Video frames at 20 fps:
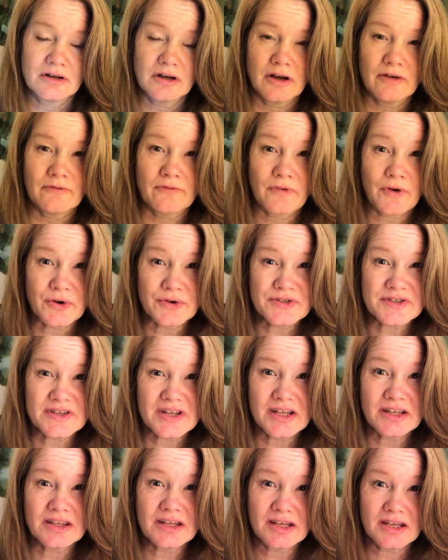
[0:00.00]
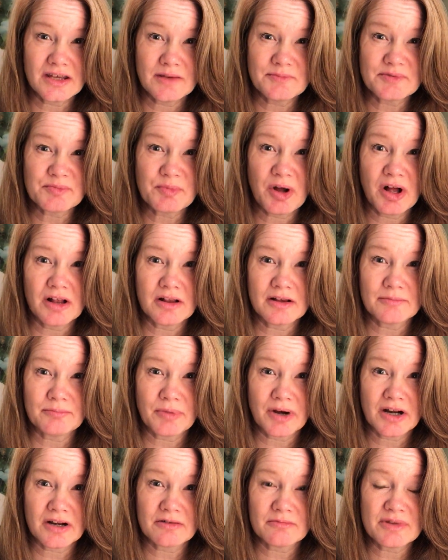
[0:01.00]
First thing that keeps Paul and
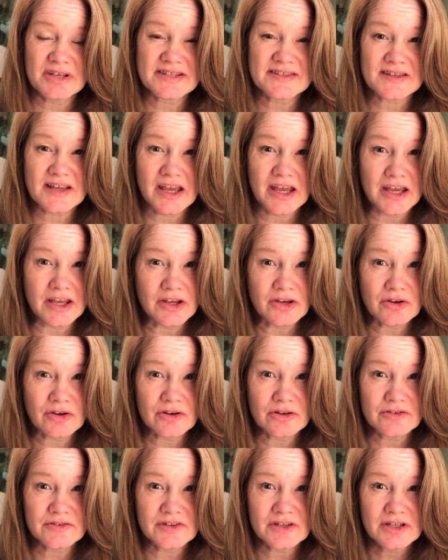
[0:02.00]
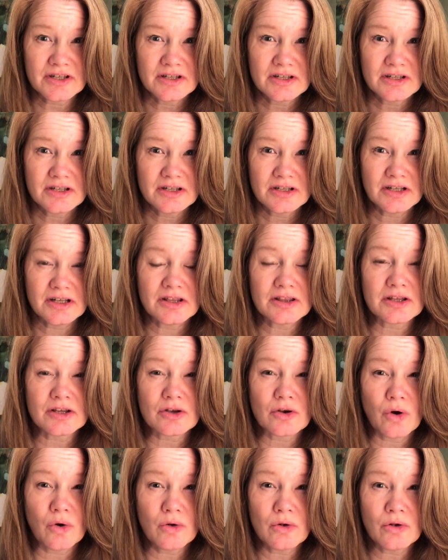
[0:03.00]
Barnabas anchored in the
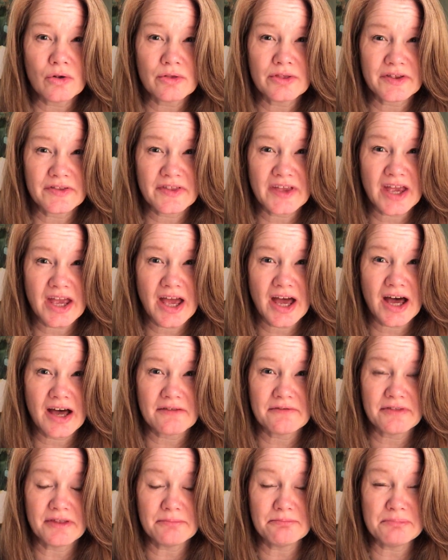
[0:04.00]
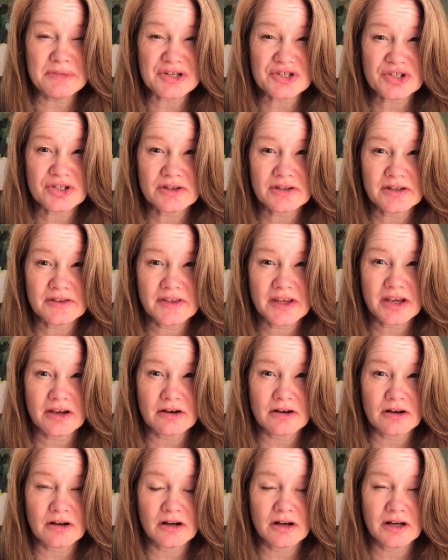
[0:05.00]
goal that they have, the mission that they
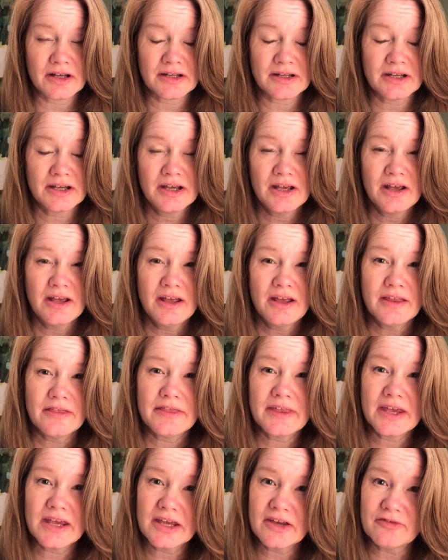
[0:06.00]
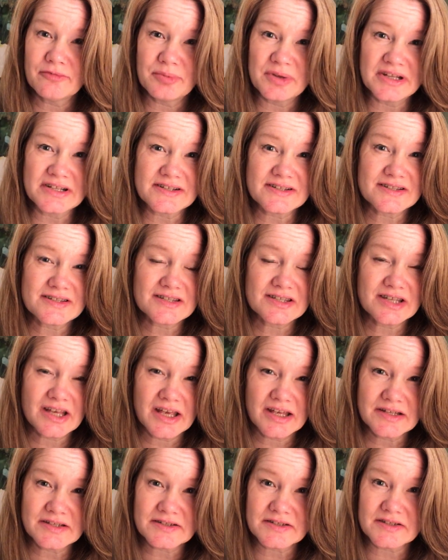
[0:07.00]
are on, they have been
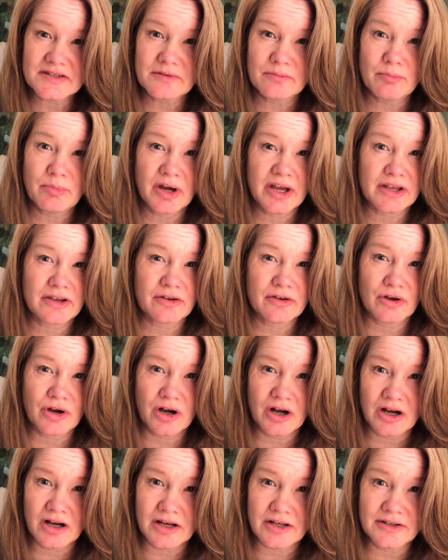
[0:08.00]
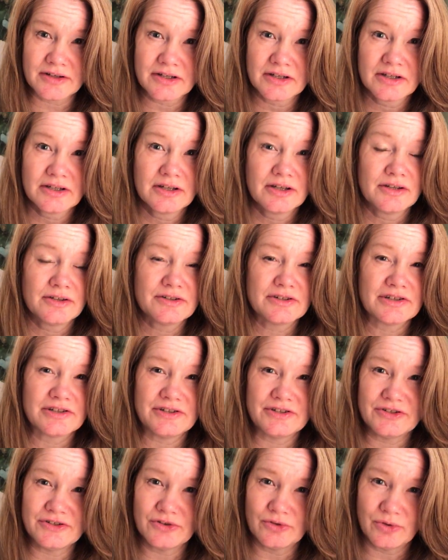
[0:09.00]
sent by God to
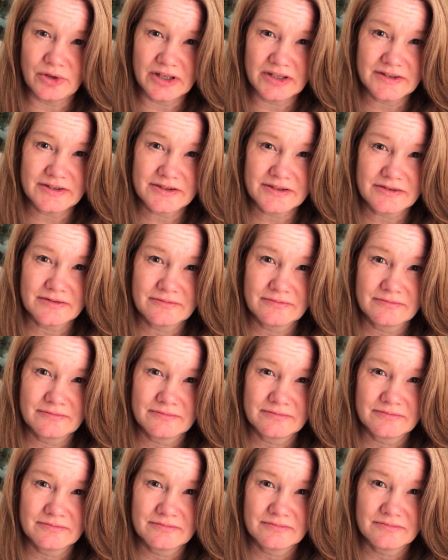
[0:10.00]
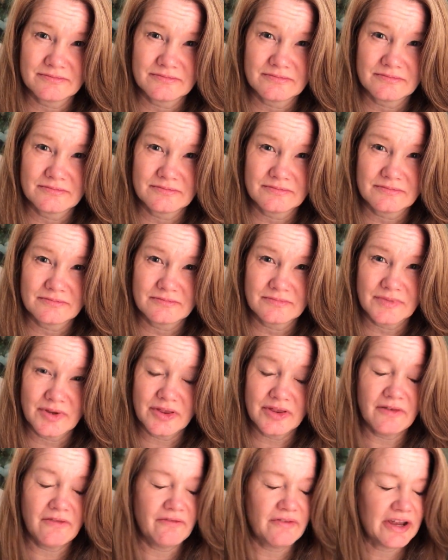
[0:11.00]
do it.
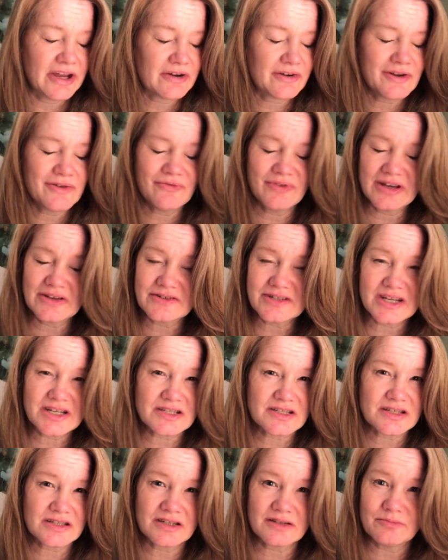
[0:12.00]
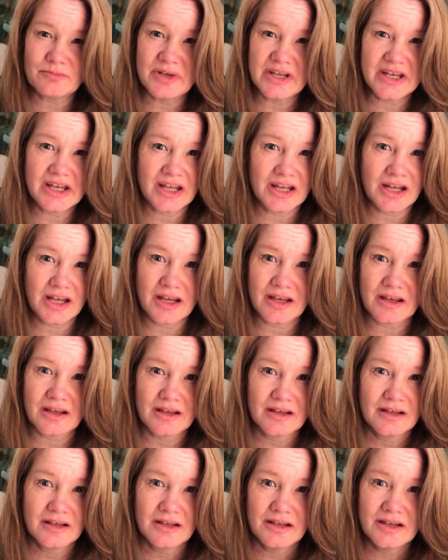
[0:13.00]
The very foundation and beginning
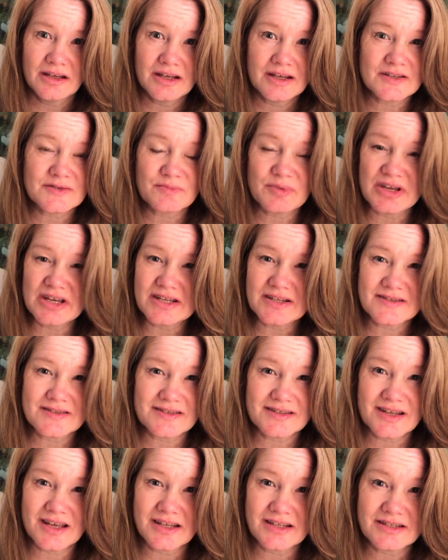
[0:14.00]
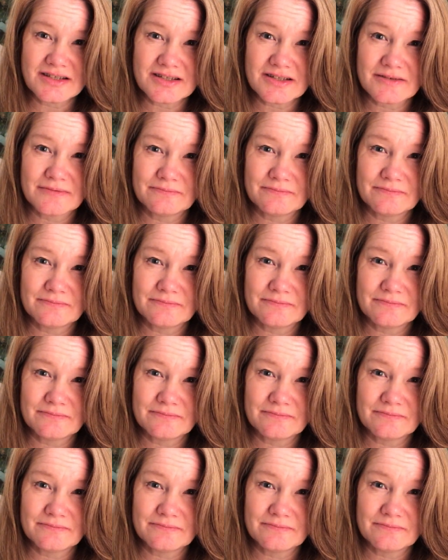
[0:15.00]
is being sent.